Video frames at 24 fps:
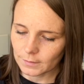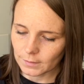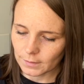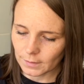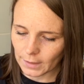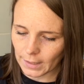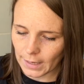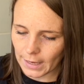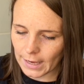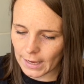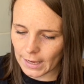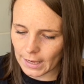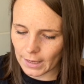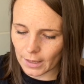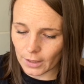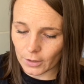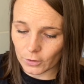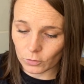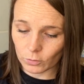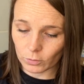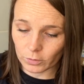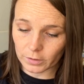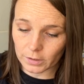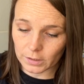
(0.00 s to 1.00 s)
okay,
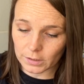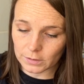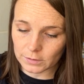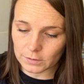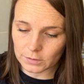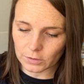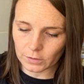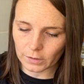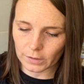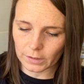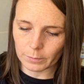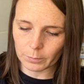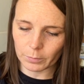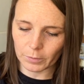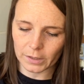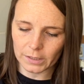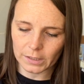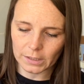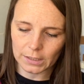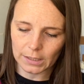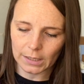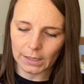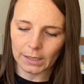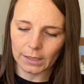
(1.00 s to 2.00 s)
northeasterly
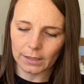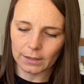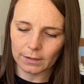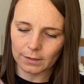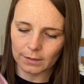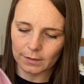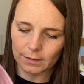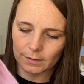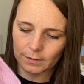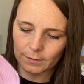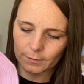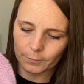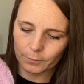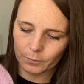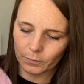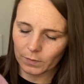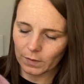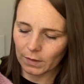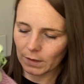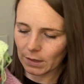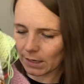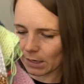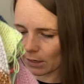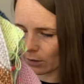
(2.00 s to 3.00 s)
blanket.
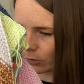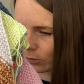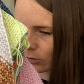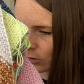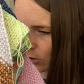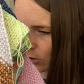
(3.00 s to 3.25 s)
Now the